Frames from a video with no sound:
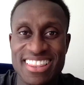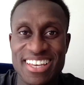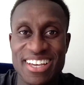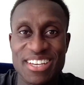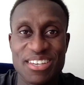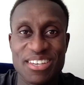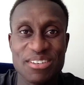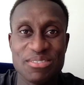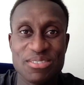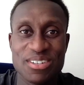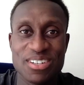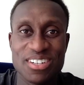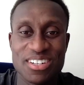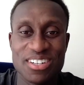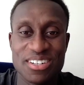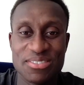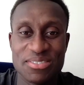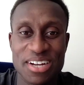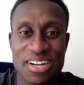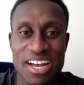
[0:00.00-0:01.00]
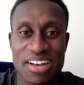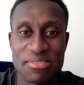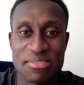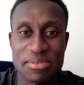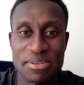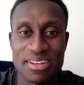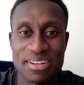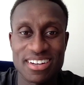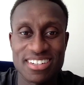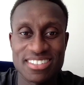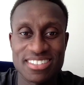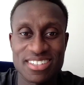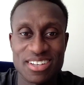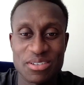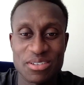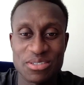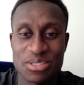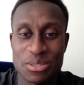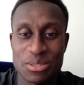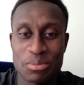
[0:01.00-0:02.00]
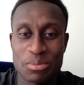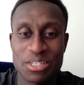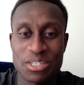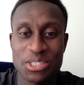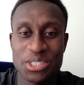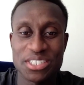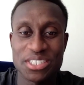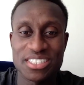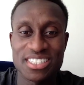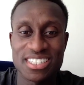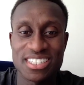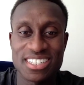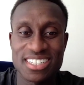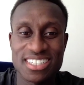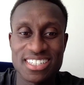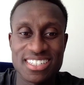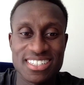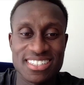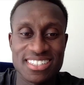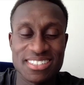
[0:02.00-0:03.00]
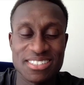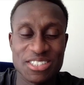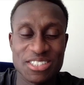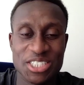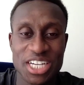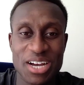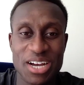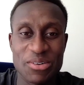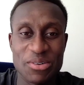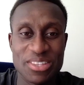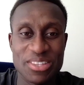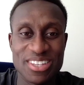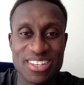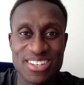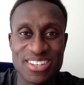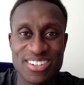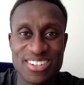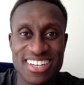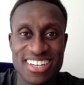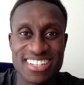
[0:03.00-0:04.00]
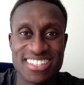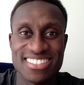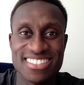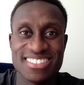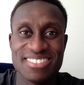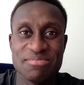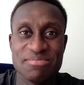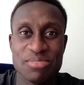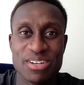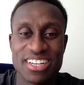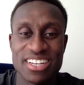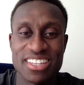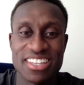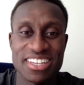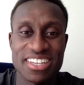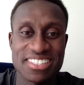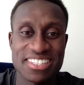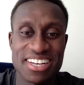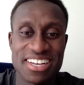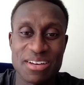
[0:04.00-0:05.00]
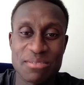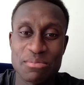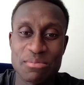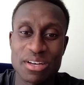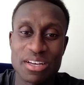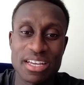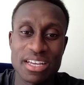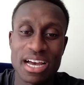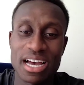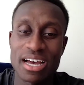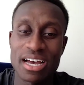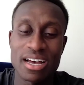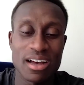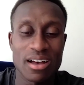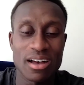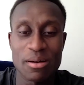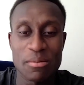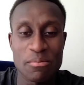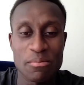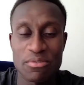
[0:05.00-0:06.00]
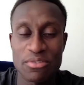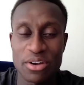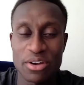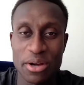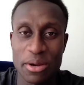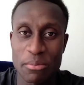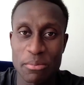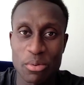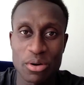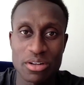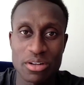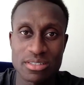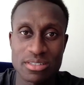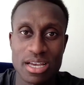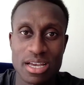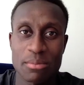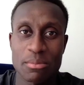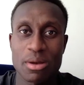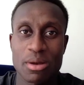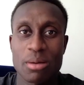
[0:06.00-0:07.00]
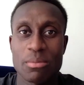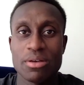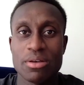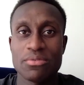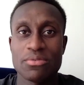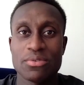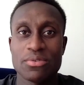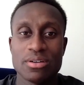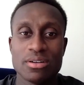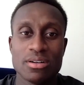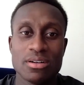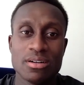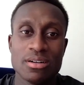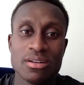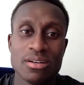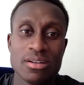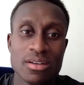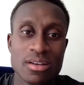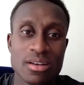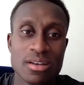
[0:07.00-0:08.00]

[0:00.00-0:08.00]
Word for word: Thank you for having me on. It's always a pleasure to chat with you and break things down. But yeah, very important time coming for